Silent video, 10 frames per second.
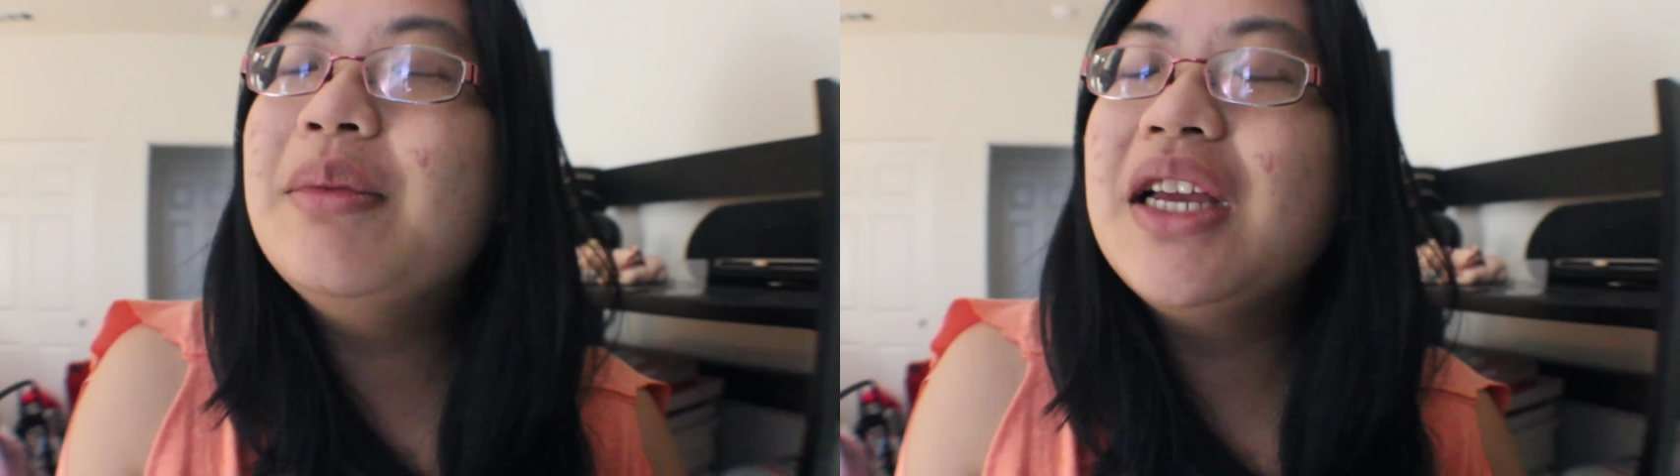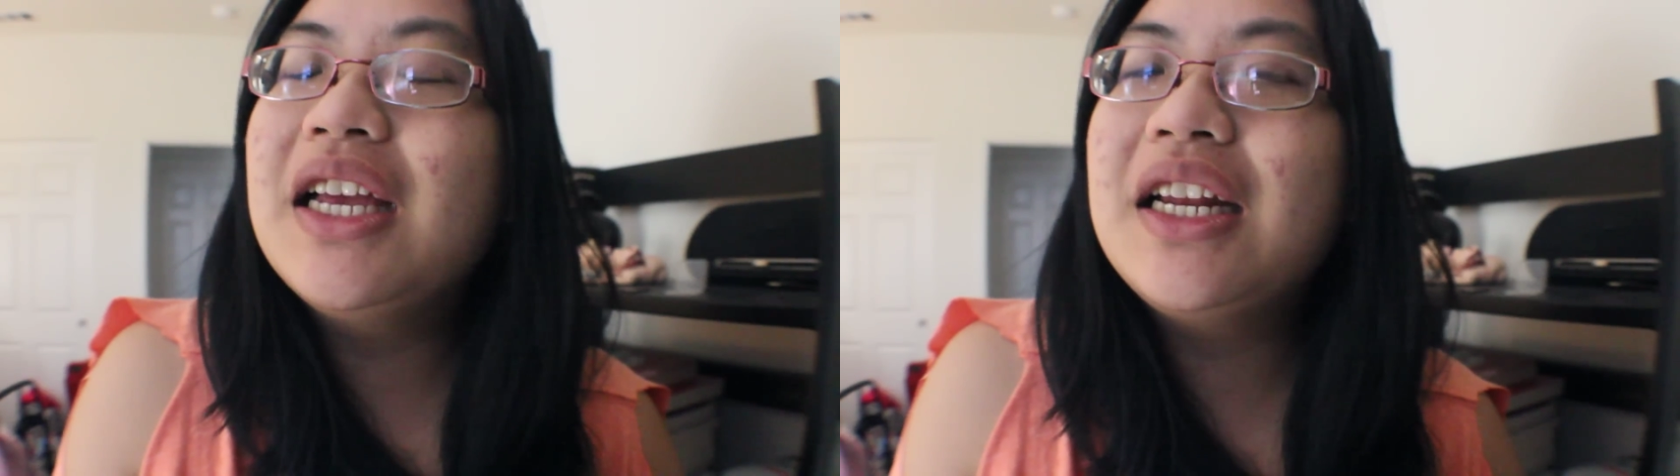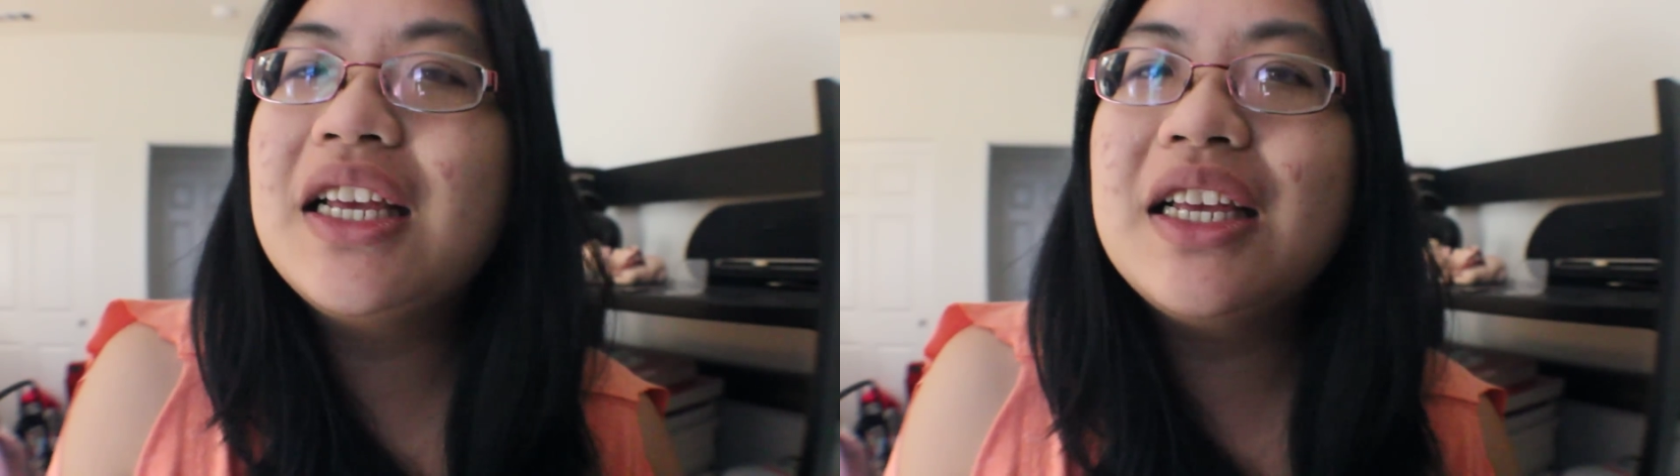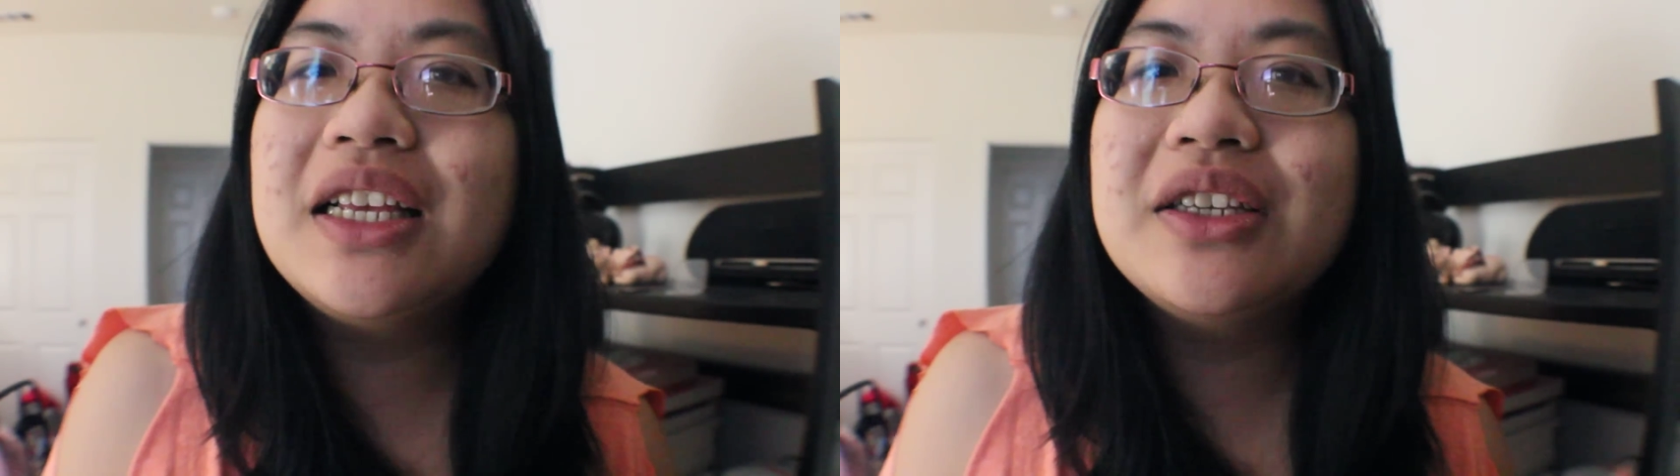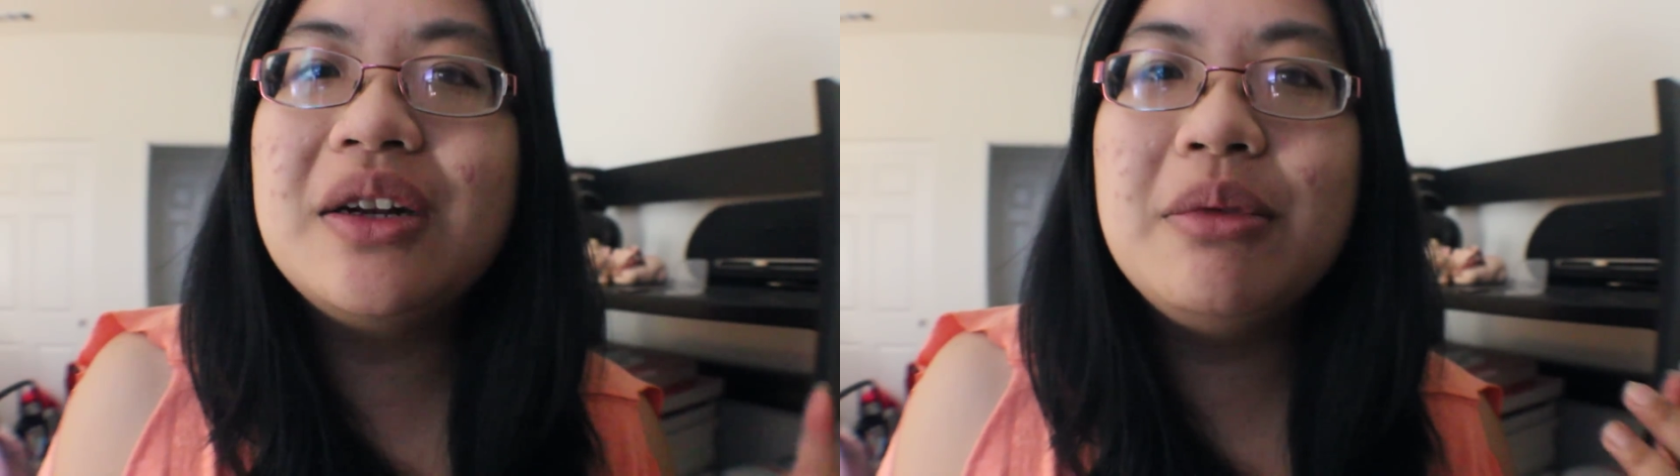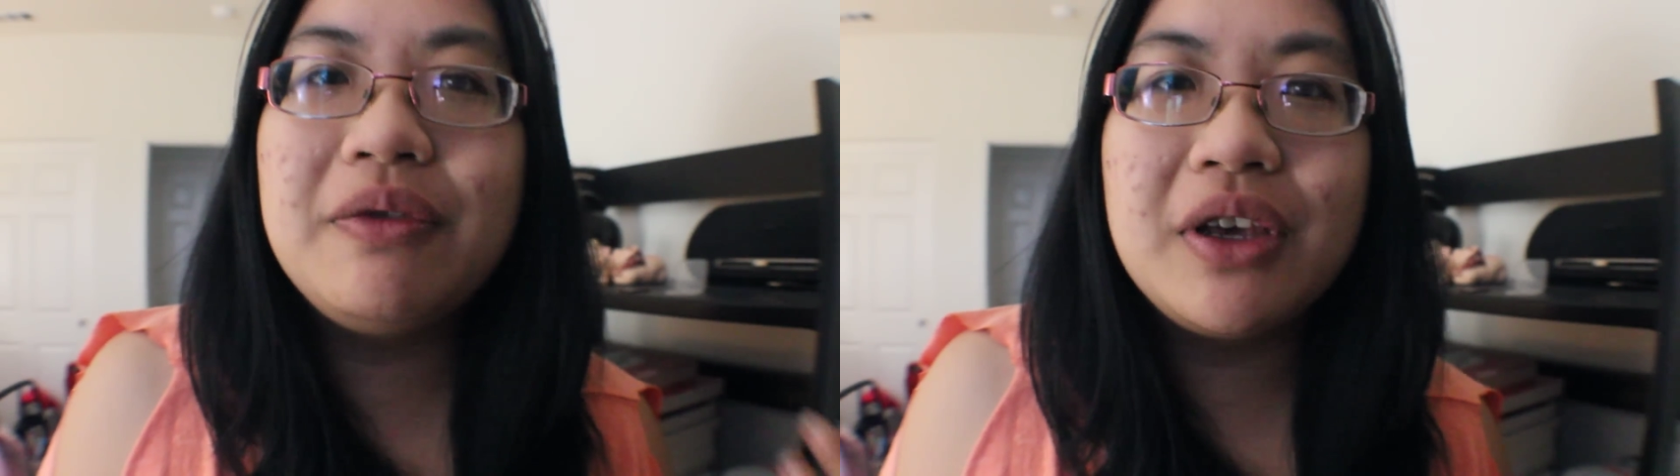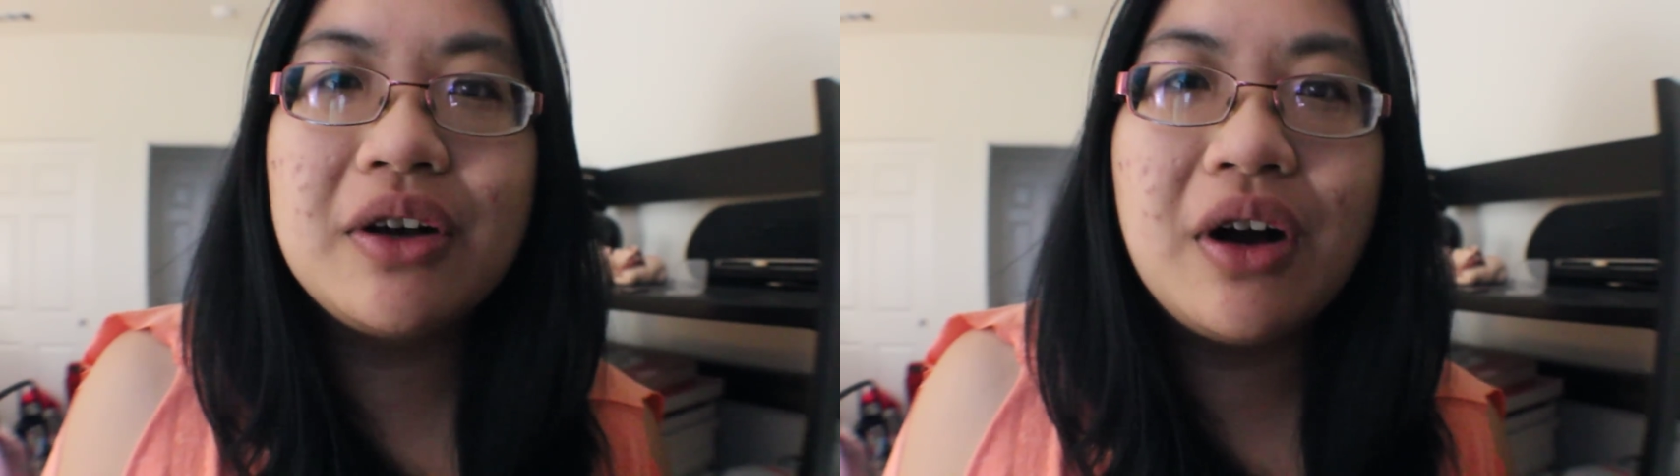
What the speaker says: It is on a movie